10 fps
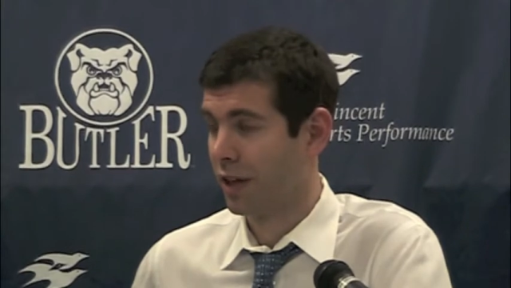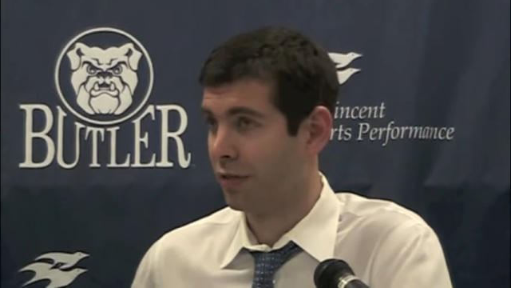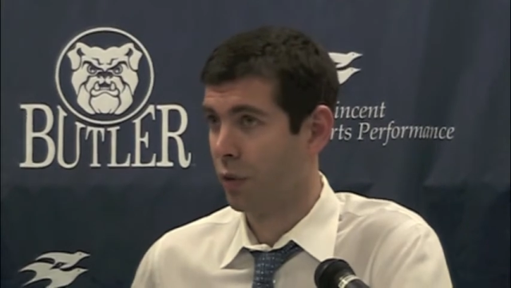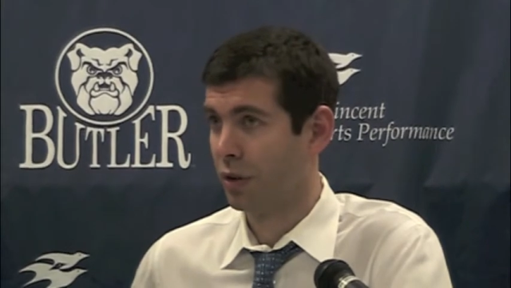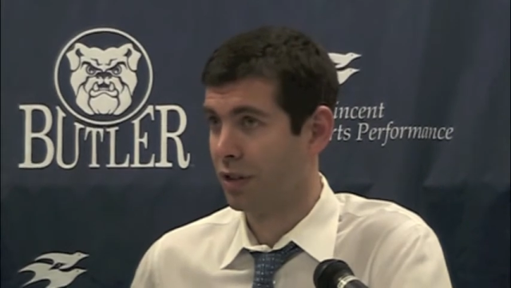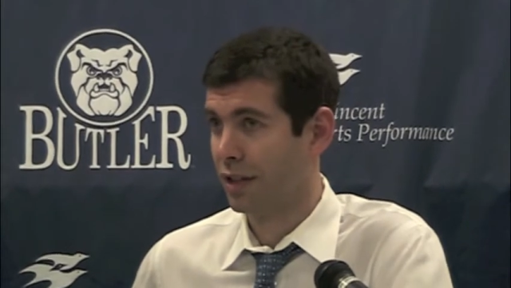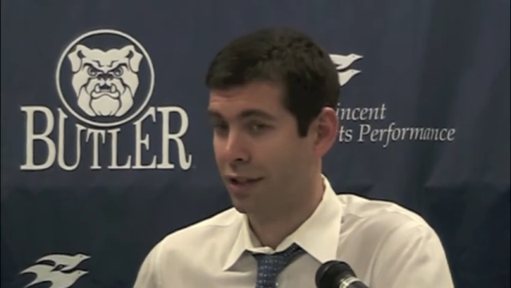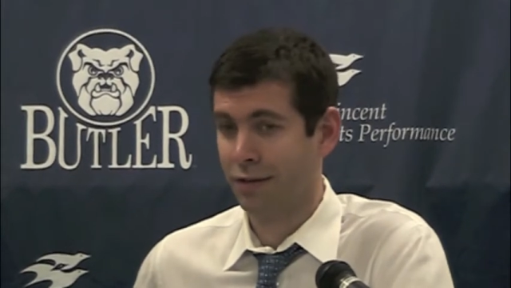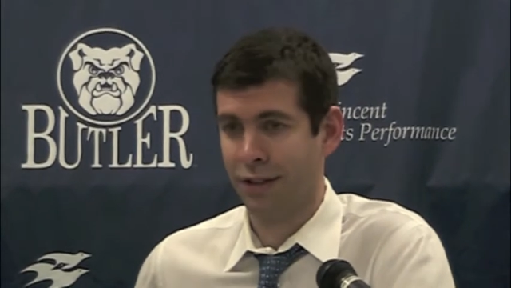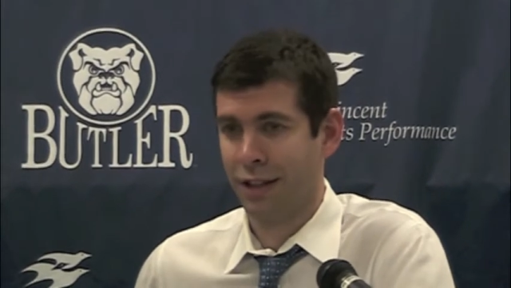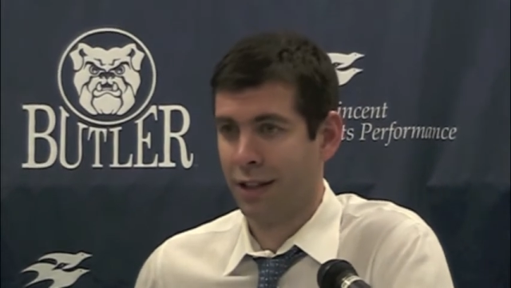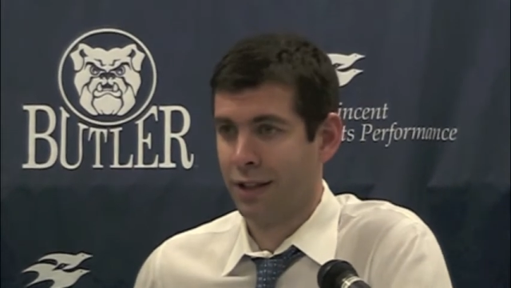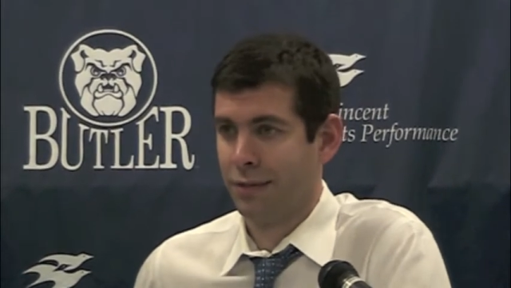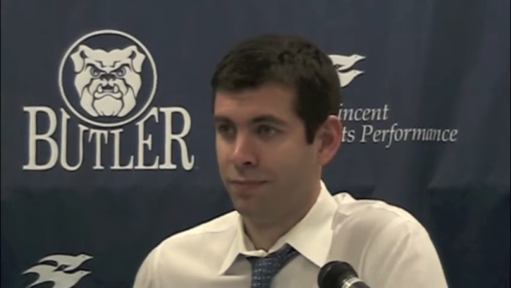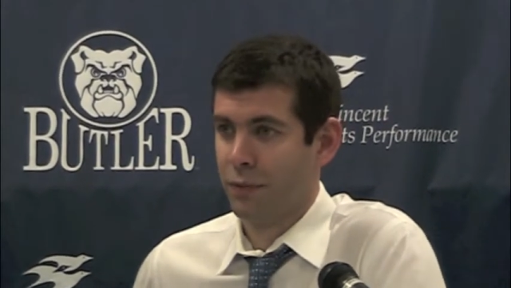out of 14, and
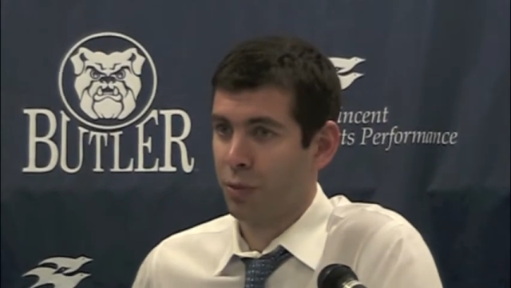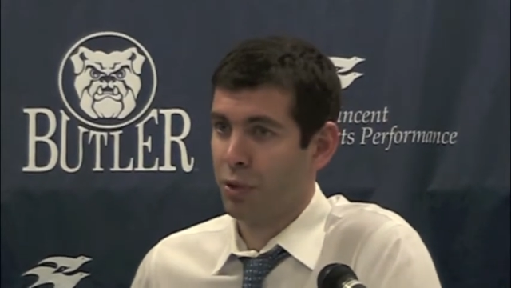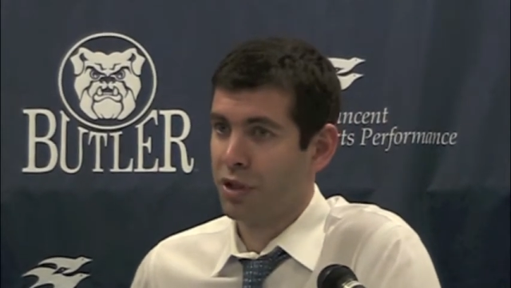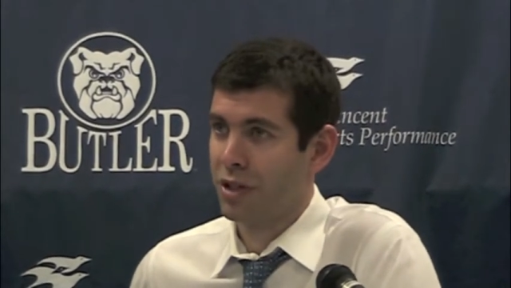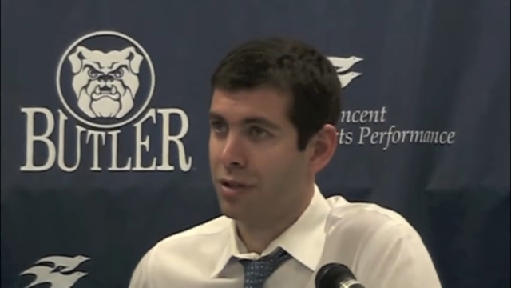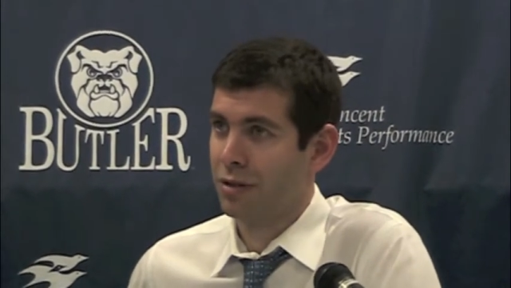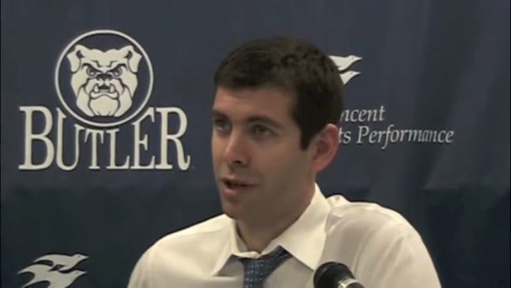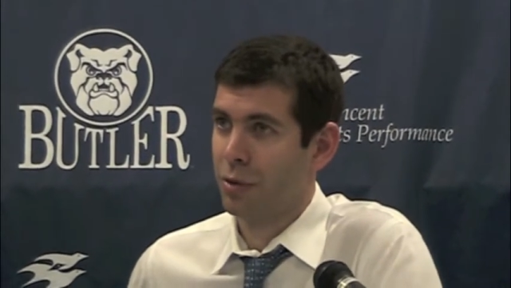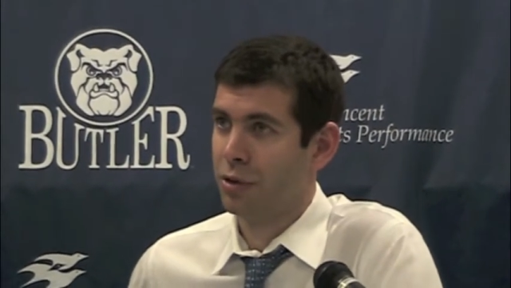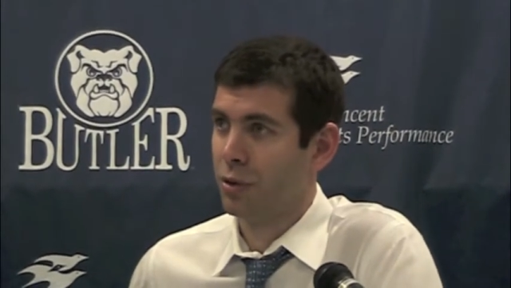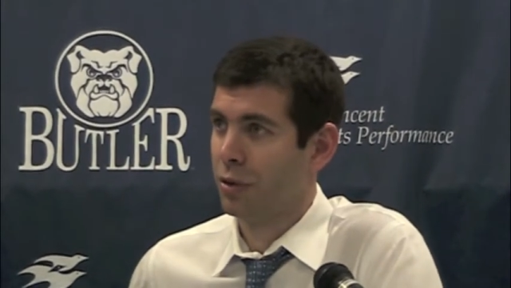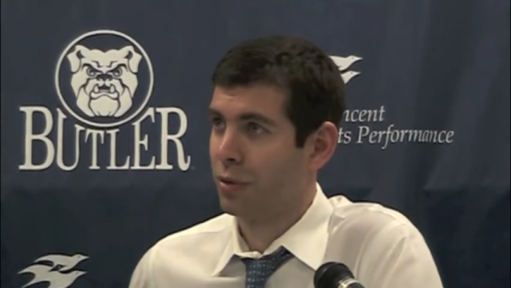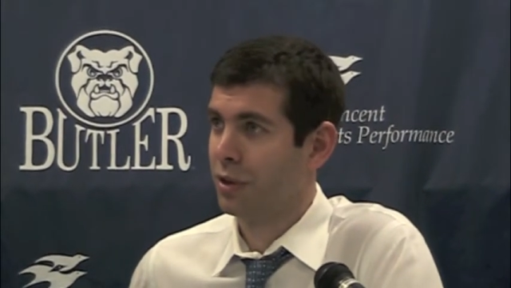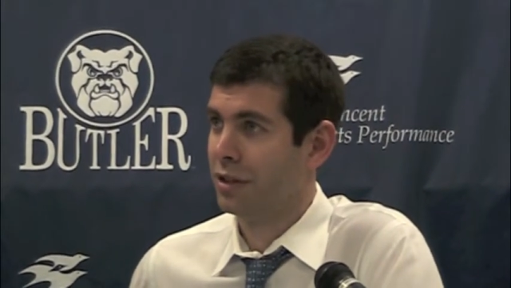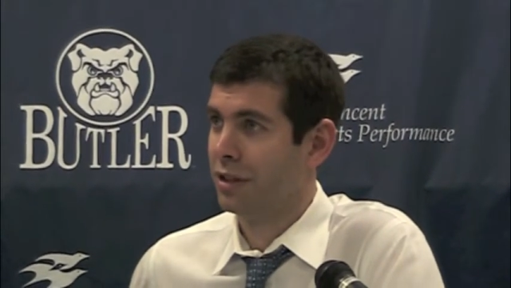you know, preseason number two or
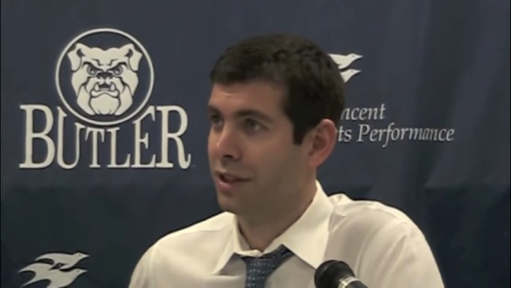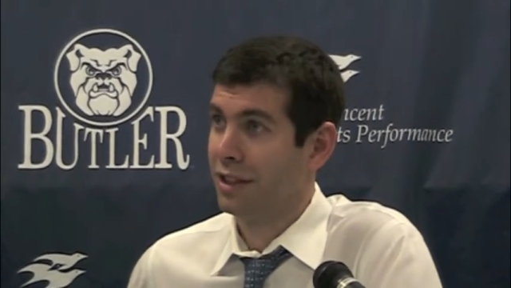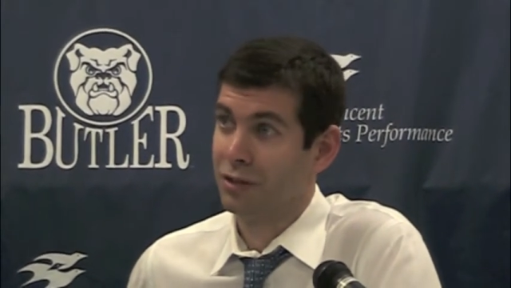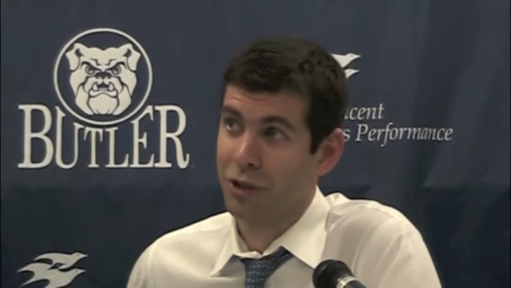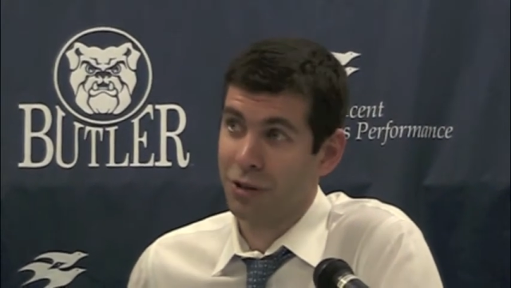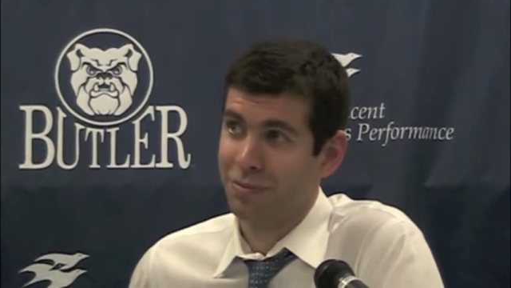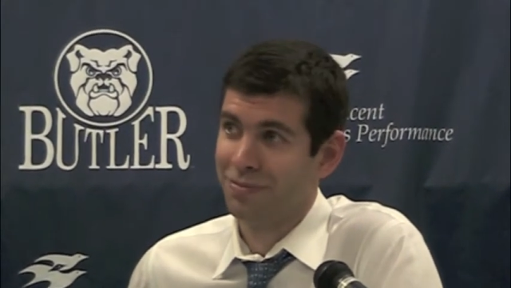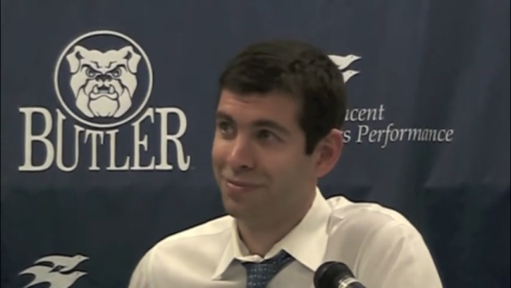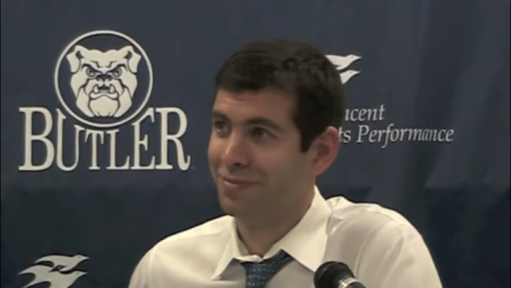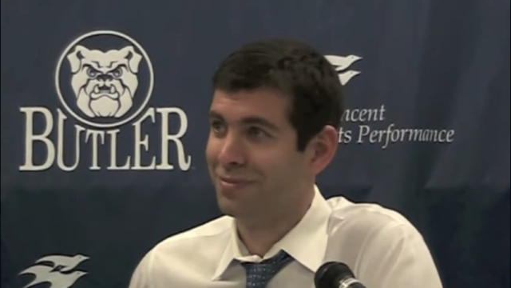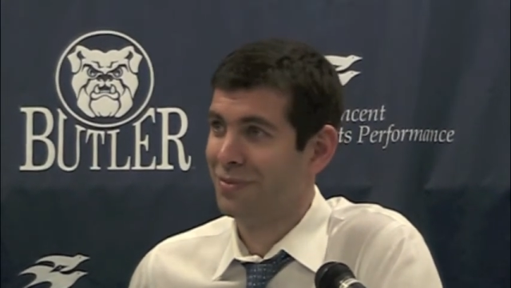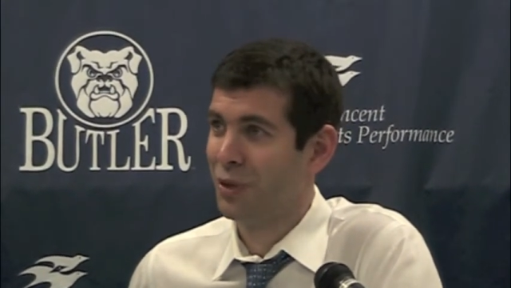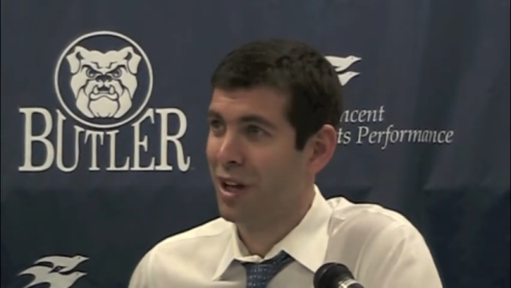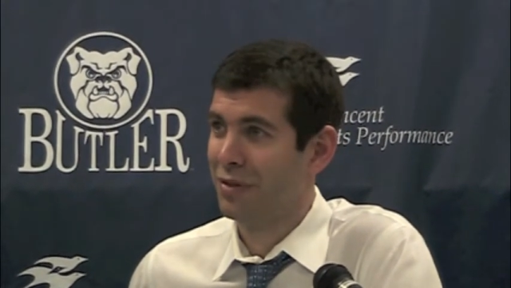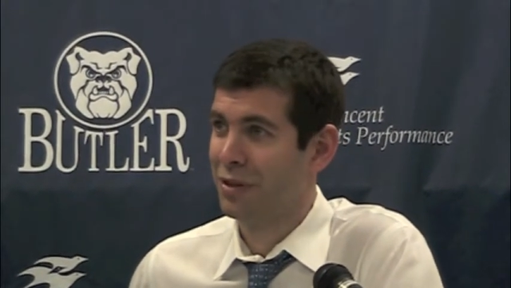three in the league. So
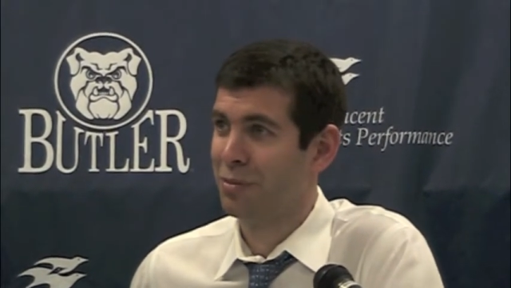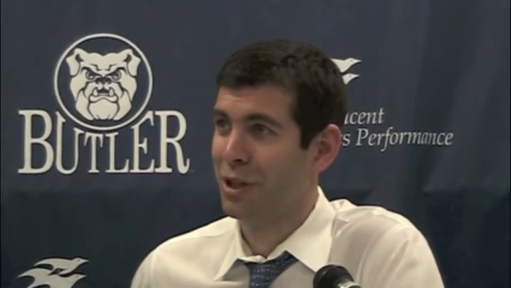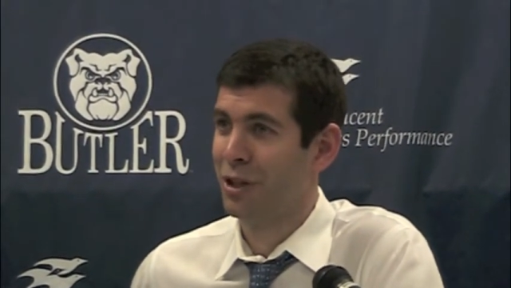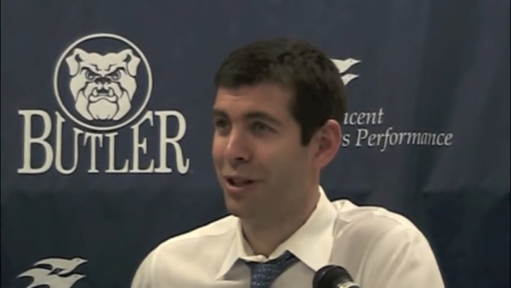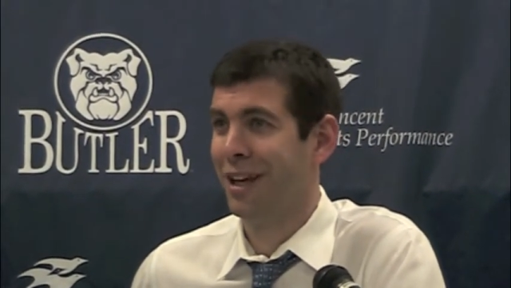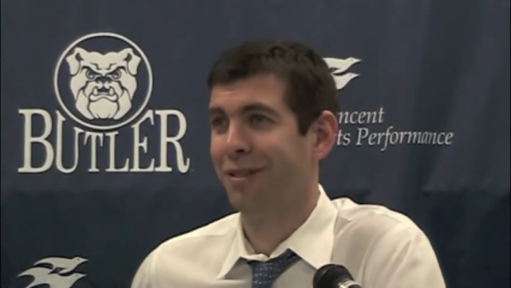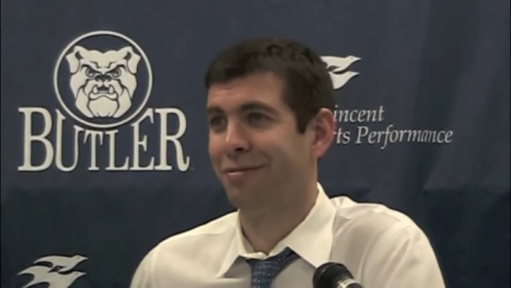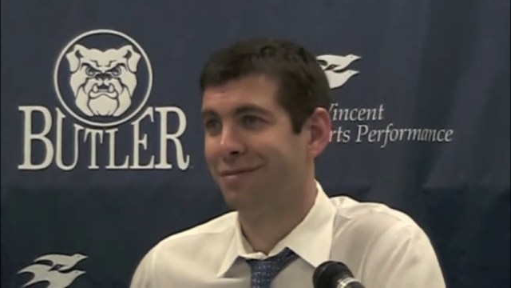we'll have to be good again.